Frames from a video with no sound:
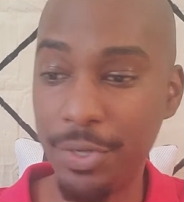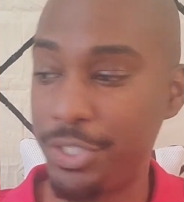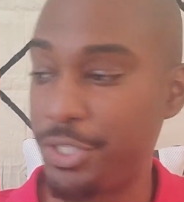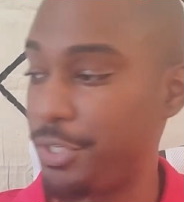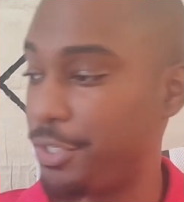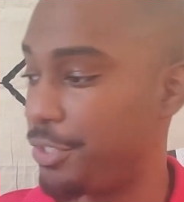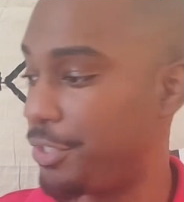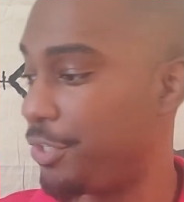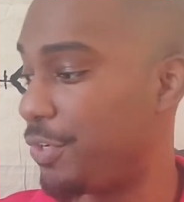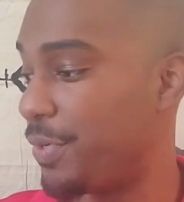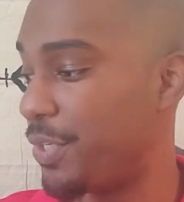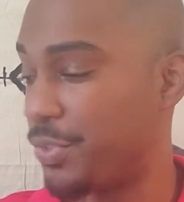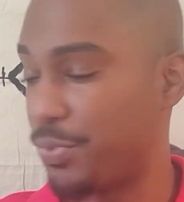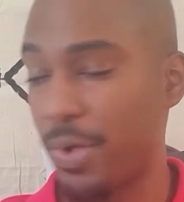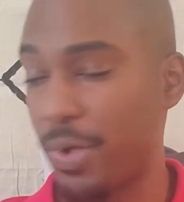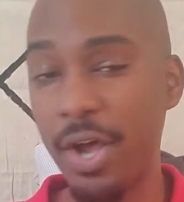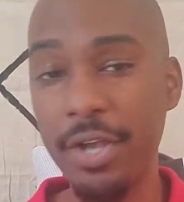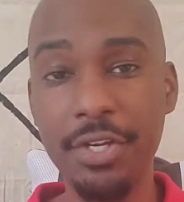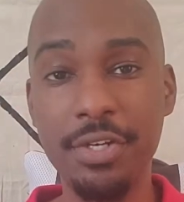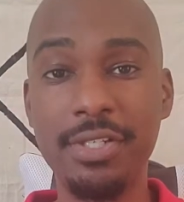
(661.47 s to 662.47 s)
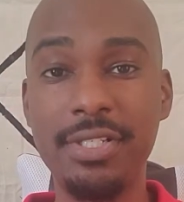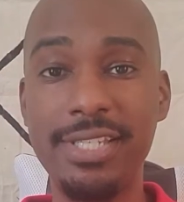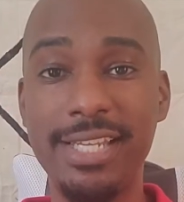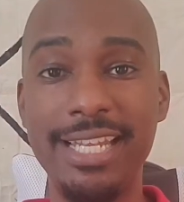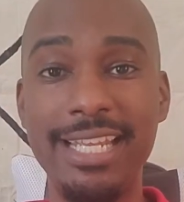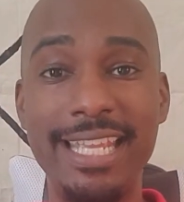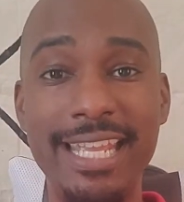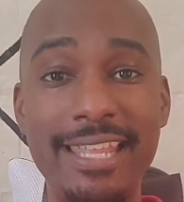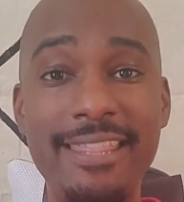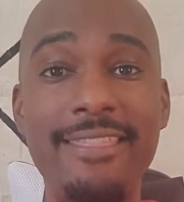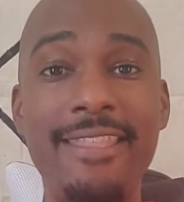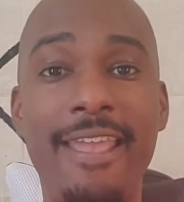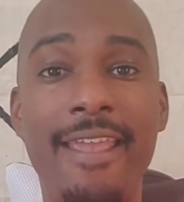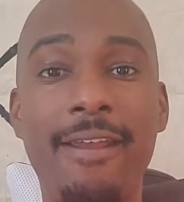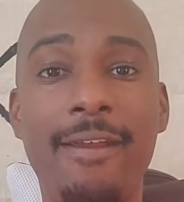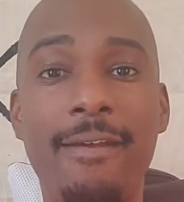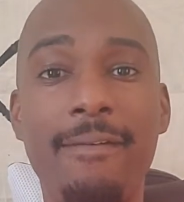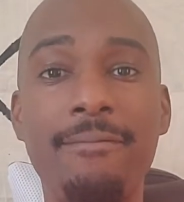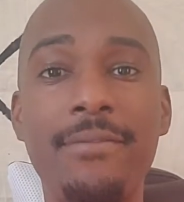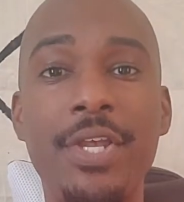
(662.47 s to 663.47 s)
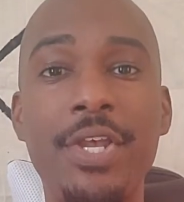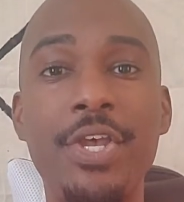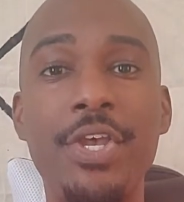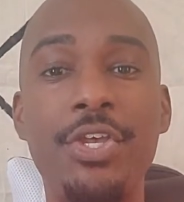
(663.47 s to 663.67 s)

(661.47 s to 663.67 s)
you can do is, while you're sitting in there,